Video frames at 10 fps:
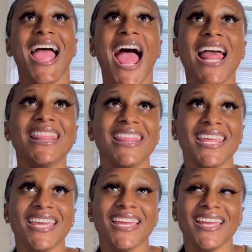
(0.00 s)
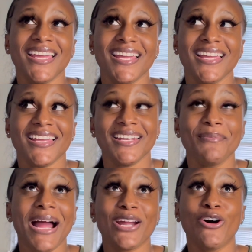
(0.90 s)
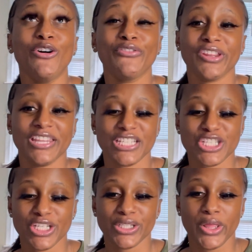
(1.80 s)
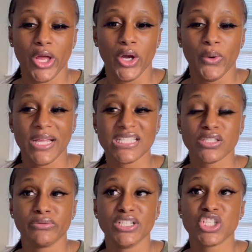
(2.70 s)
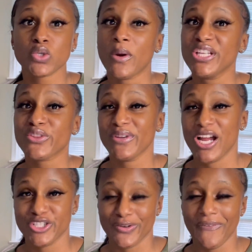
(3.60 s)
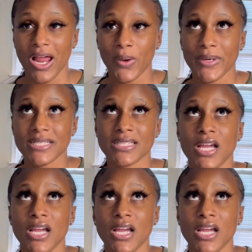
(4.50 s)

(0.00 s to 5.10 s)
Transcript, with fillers: And then my goal for this year, though, is to reach twenty-three hundred followers.